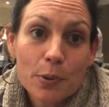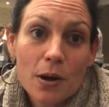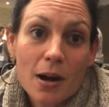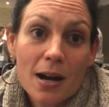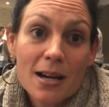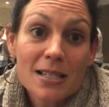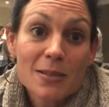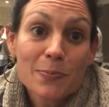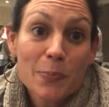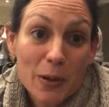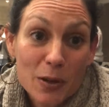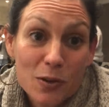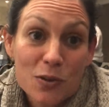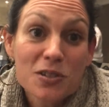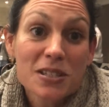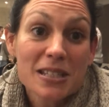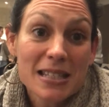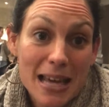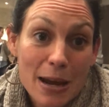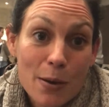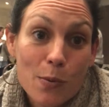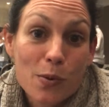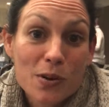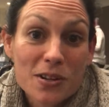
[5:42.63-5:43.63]
price
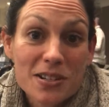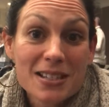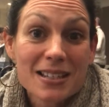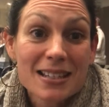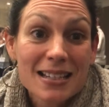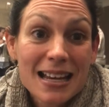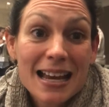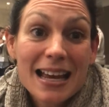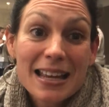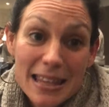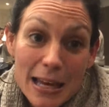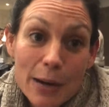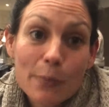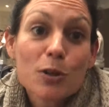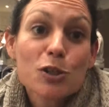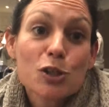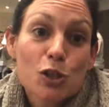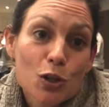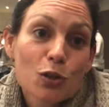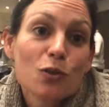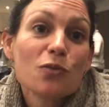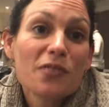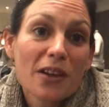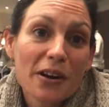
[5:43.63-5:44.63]
because there were
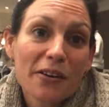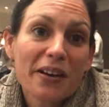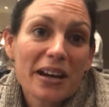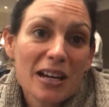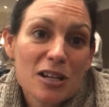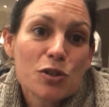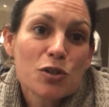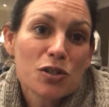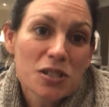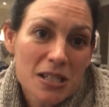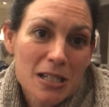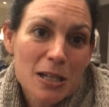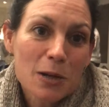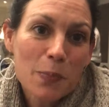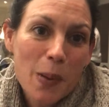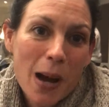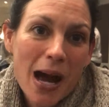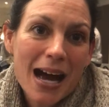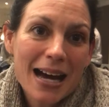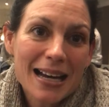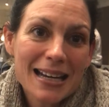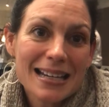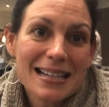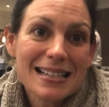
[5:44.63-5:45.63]
two very interested
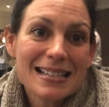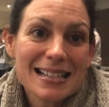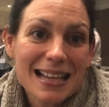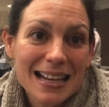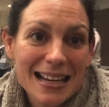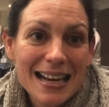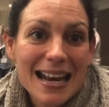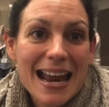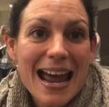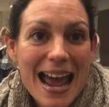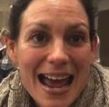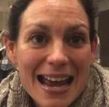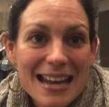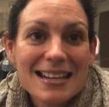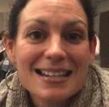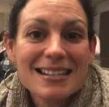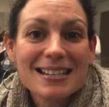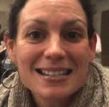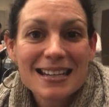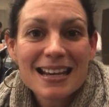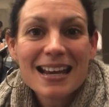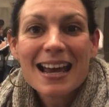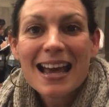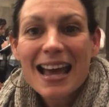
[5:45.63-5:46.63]

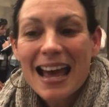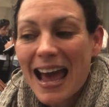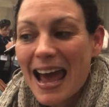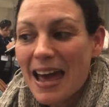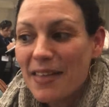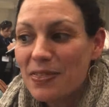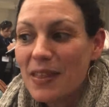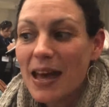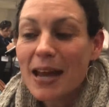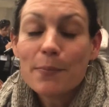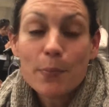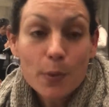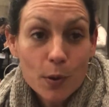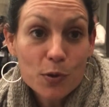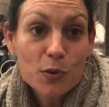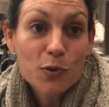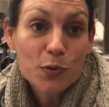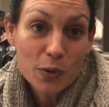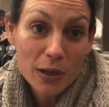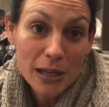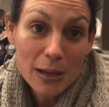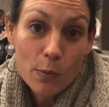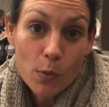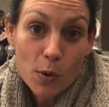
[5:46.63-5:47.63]
parties, and they
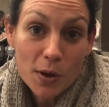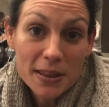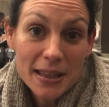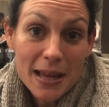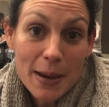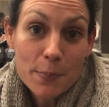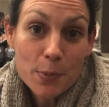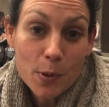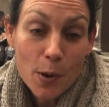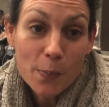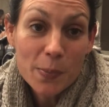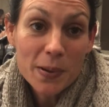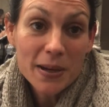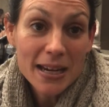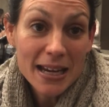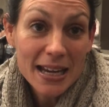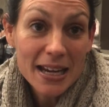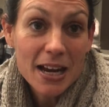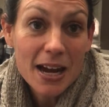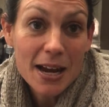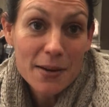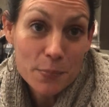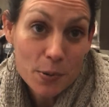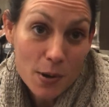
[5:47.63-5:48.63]
both really wanted that property,
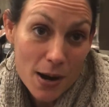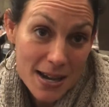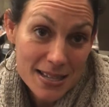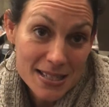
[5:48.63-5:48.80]
and I'd priced